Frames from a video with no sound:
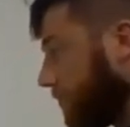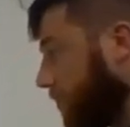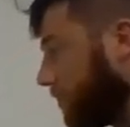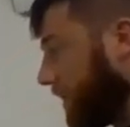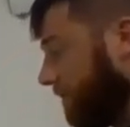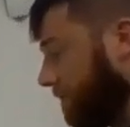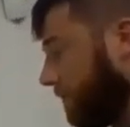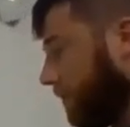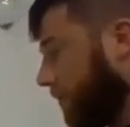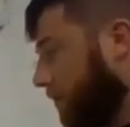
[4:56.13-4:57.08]
Okay?
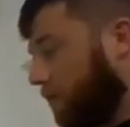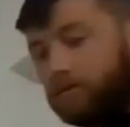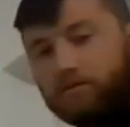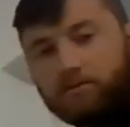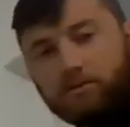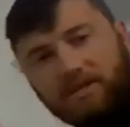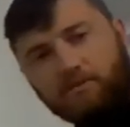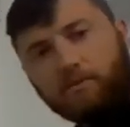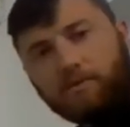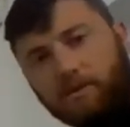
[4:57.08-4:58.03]
So that's what
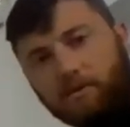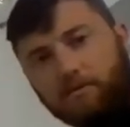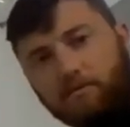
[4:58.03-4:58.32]
we think.